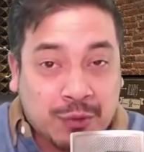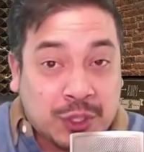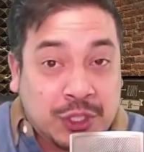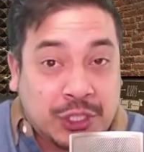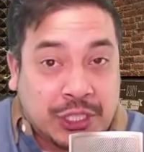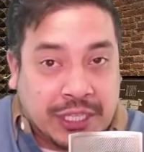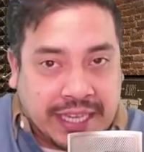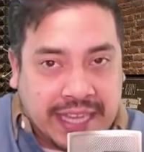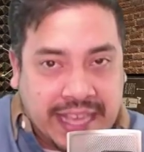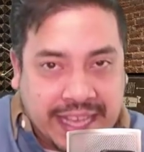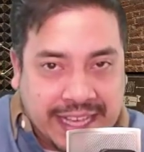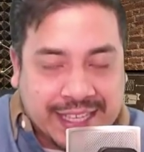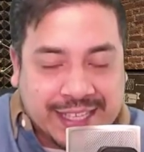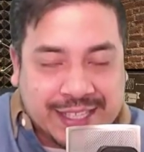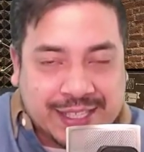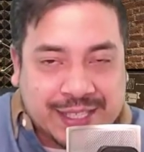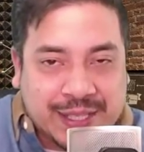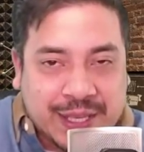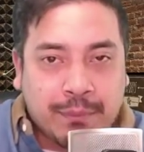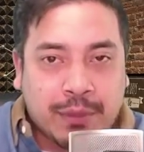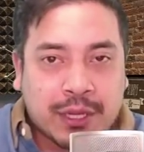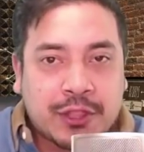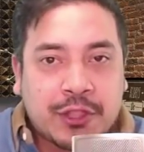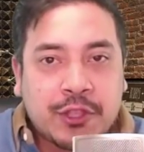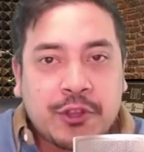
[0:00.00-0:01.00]
which it
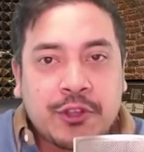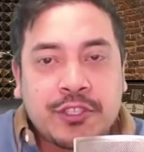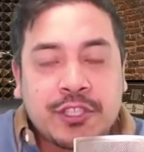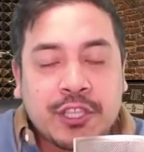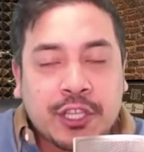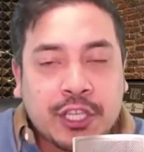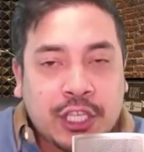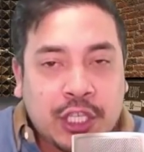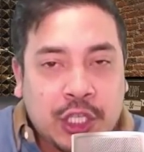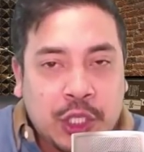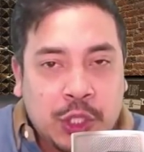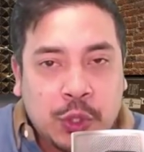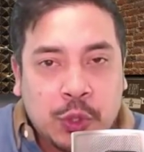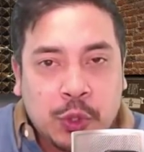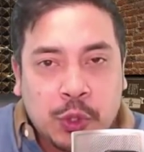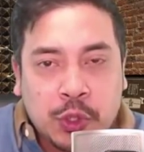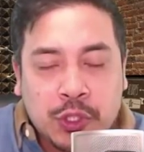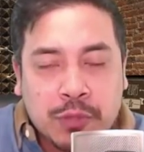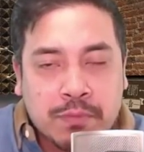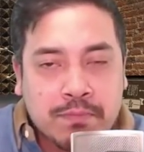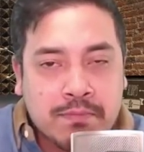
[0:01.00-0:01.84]
is, but there's a huge,